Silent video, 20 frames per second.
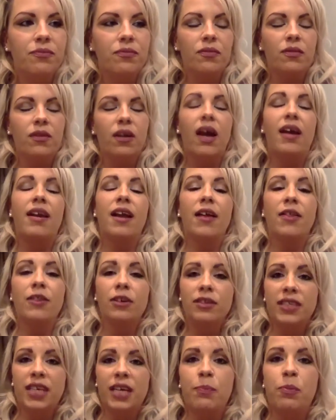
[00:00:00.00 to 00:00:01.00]
Another
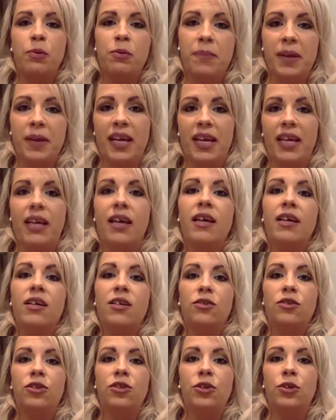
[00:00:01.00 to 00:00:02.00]
tip would be
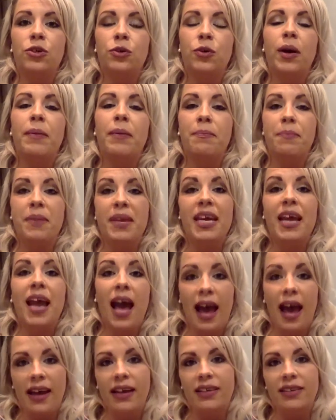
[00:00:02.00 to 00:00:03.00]
to be
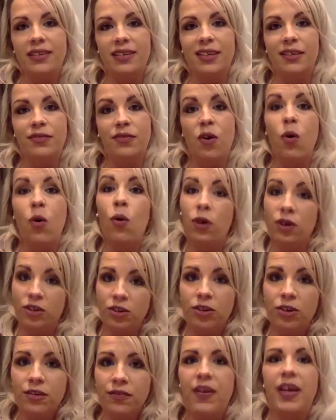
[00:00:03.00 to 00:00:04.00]
active on
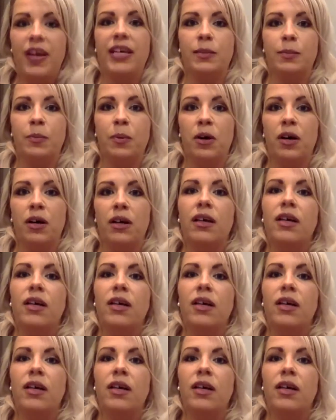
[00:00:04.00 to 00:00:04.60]
your Facebook.